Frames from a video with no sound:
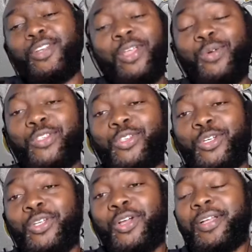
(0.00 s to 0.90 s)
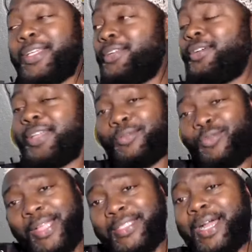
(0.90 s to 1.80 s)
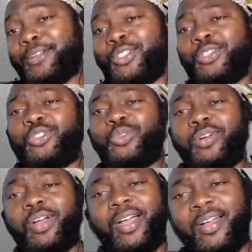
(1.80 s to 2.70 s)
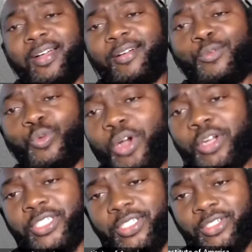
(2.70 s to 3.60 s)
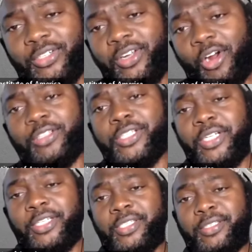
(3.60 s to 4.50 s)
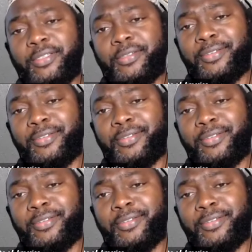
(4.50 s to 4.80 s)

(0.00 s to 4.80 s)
you know, he was so young, you know, he went out, you know, to watch, you know, the horse race.